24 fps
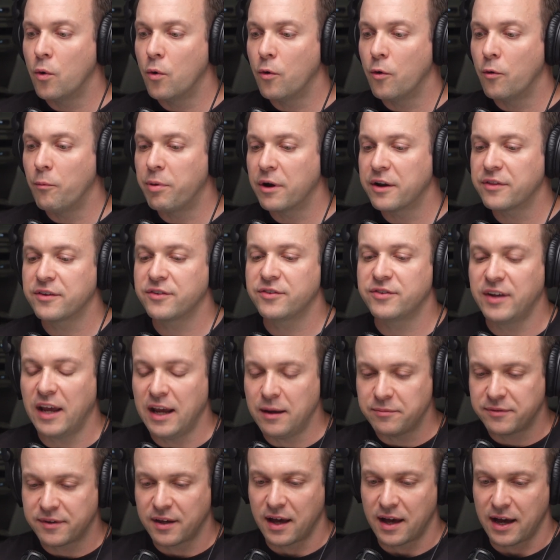But at the
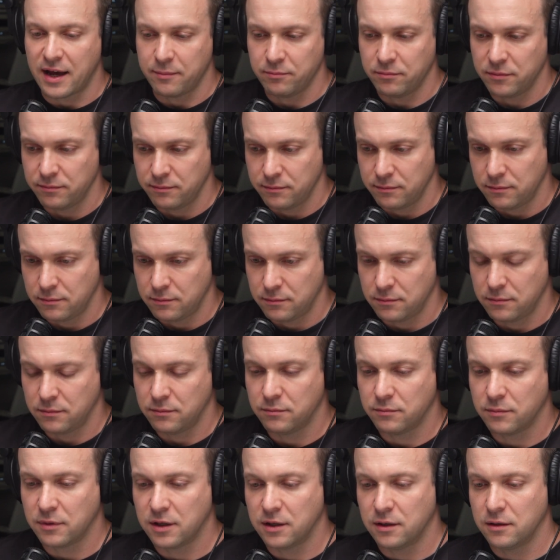same time,
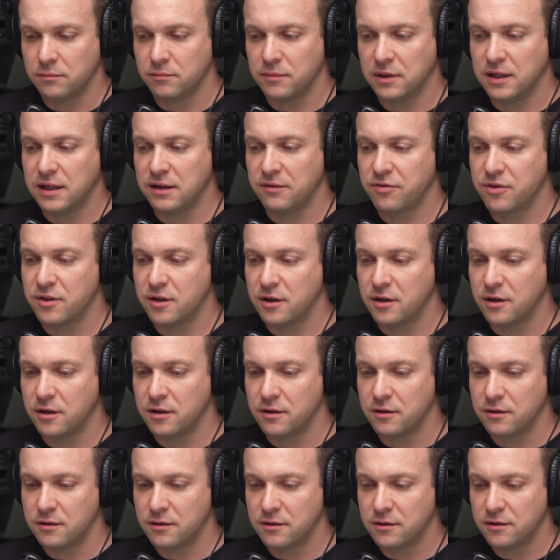let me give
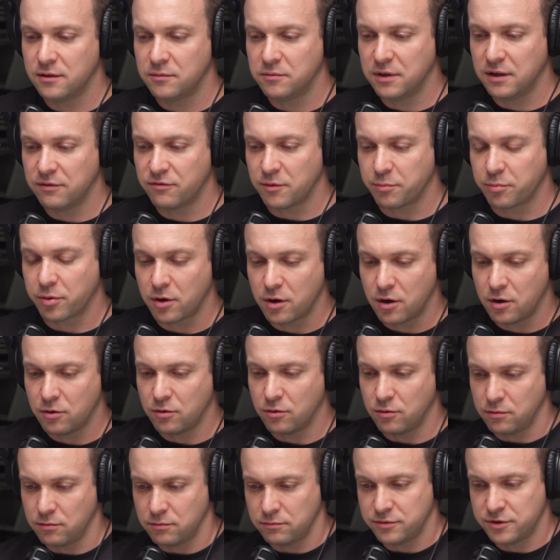the
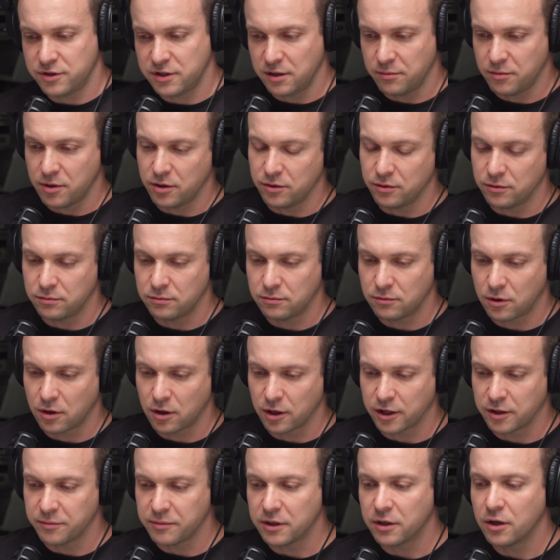pro GMO
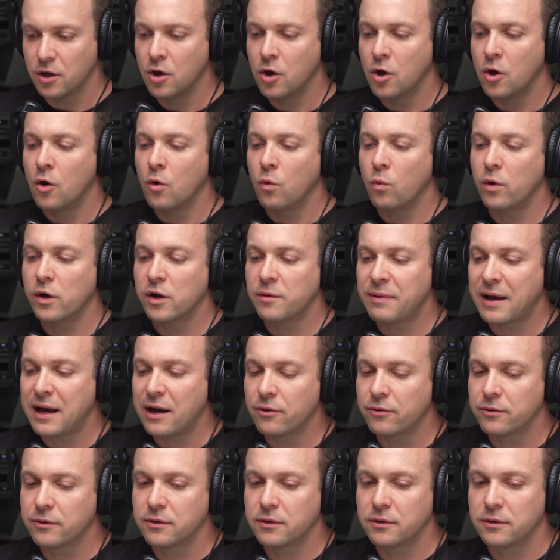argument. What
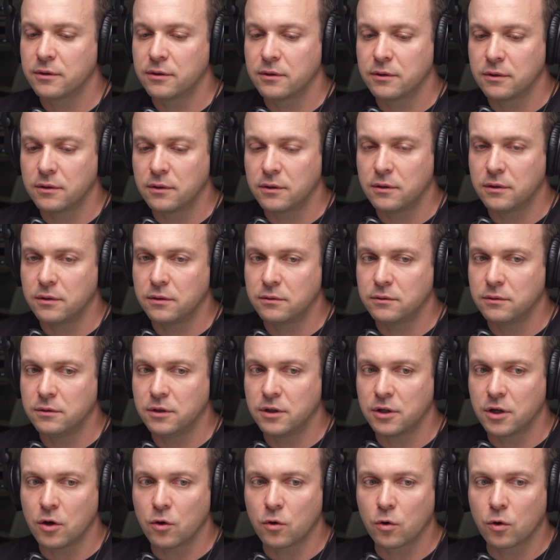about,
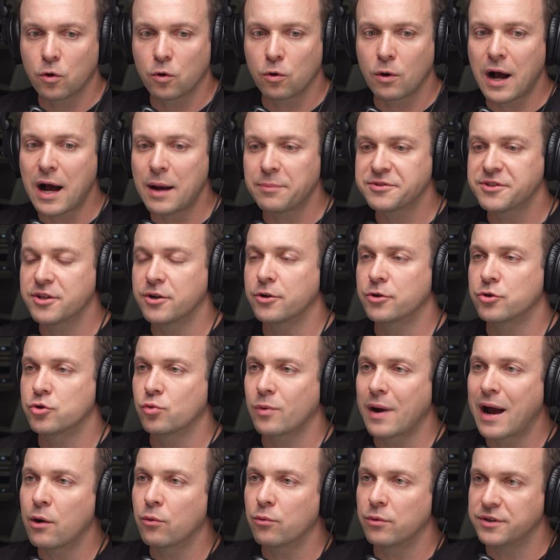crops that are
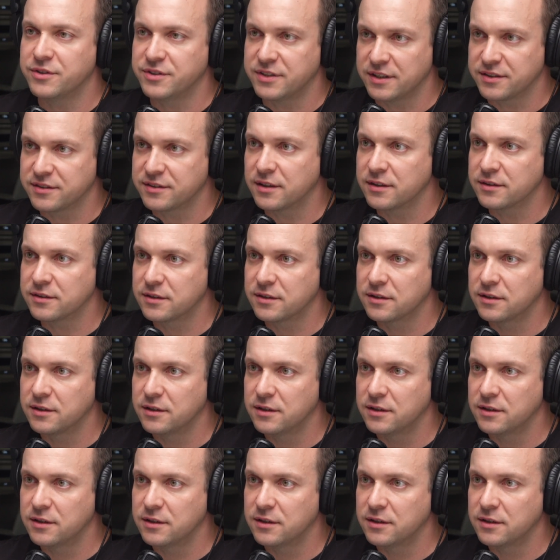drought resistant?